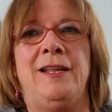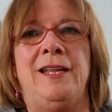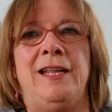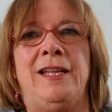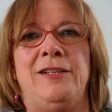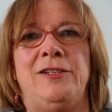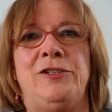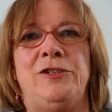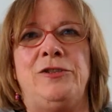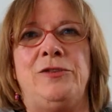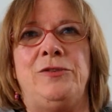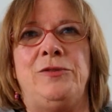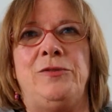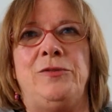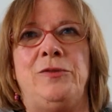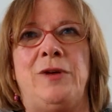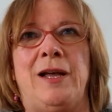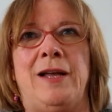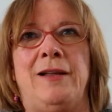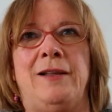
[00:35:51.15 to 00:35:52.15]

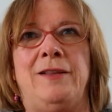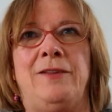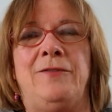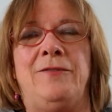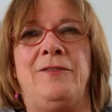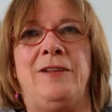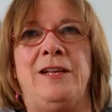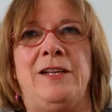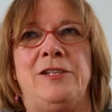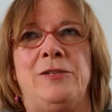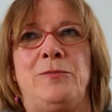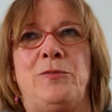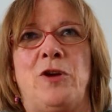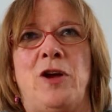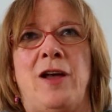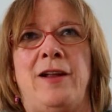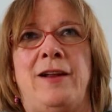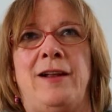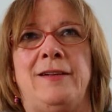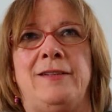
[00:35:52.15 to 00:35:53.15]
into the finished
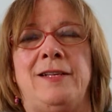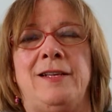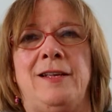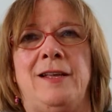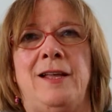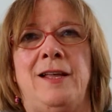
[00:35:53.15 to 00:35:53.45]
product.